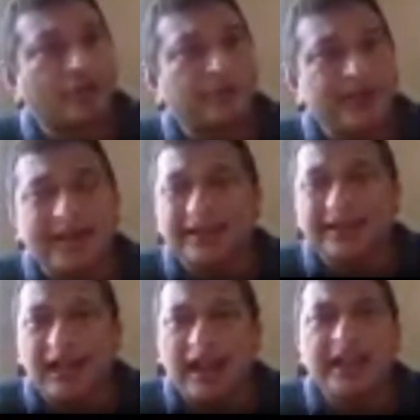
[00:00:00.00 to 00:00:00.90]
You will be
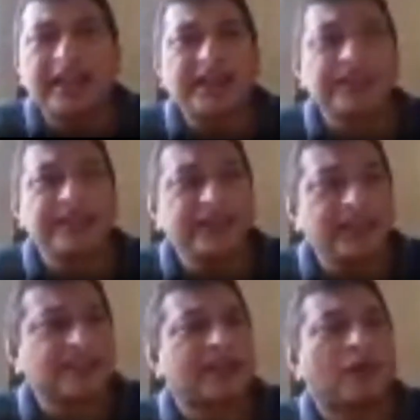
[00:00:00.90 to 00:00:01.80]
getting a highly
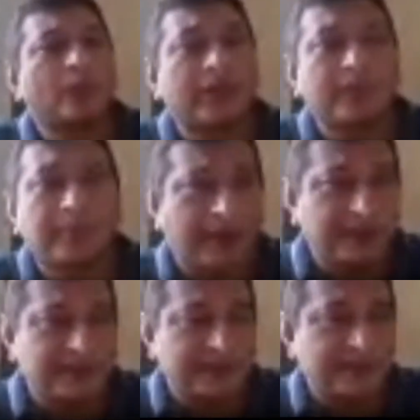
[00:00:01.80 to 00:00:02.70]
discounted
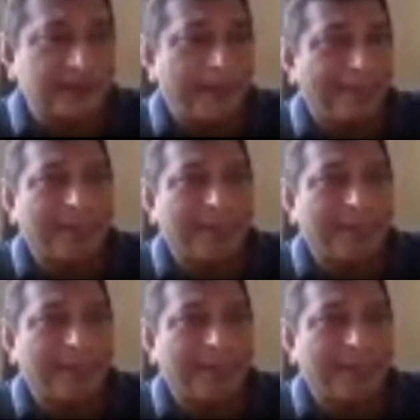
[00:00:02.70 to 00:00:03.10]
prices.